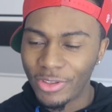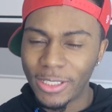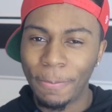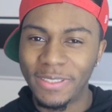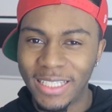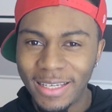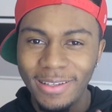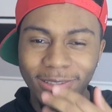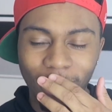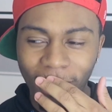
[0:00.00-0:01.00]
there's a
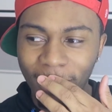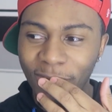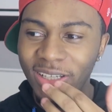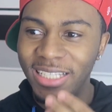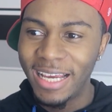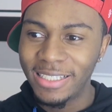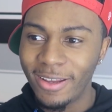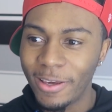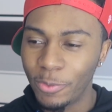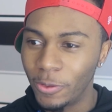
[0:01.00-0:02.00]
particular chocolate bar it
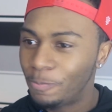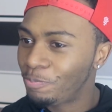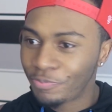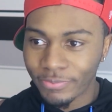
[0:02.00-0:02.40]
tastes like, but